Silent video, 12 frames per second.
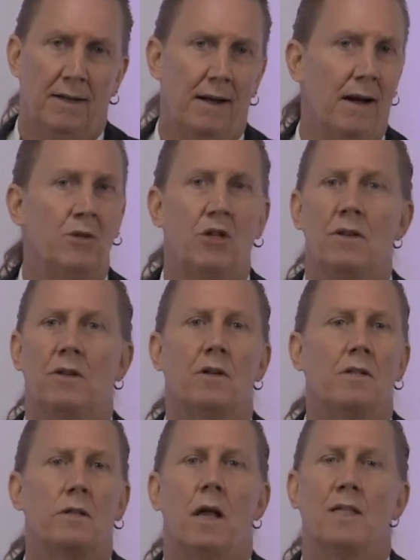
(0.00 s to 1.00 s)
Now, I'm sure that
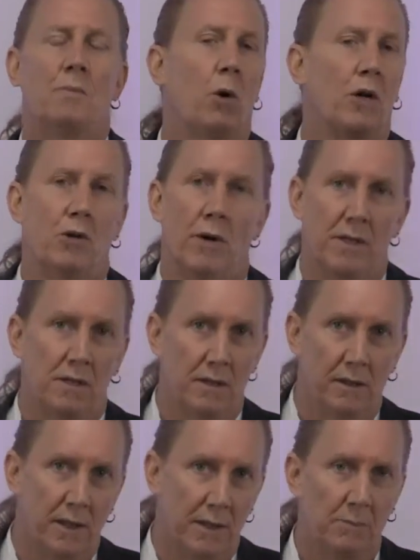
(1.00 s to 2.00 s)
there's lots more choices
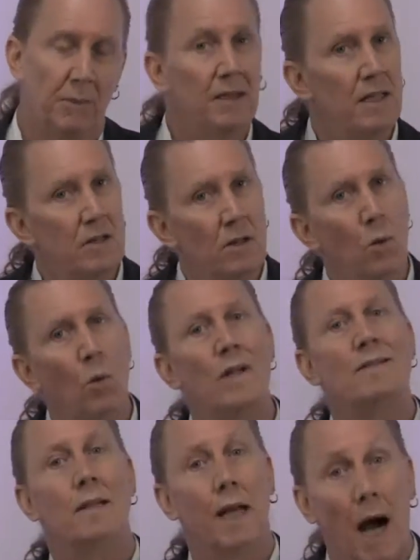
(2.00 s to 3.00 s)
than this, but these are the
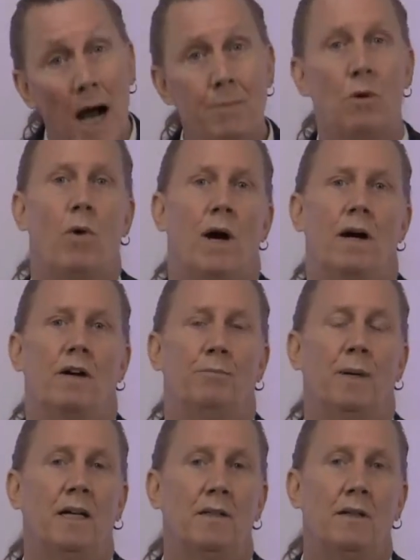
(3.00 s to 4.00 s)
ones that I'm aware of
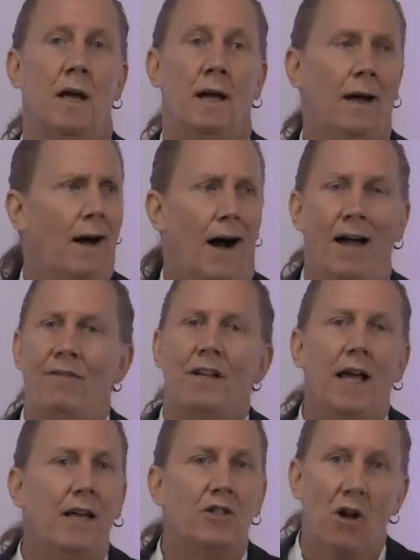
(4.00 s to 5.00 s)
because I've
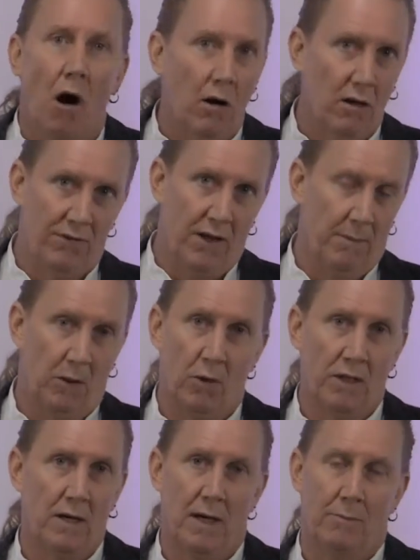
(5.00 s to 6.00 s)
engaged all of them at
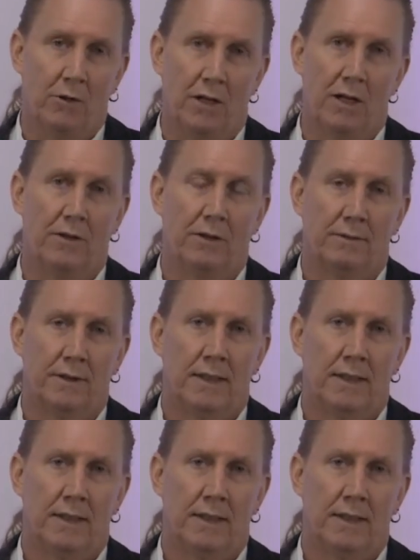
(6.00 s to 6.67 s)
one time or another.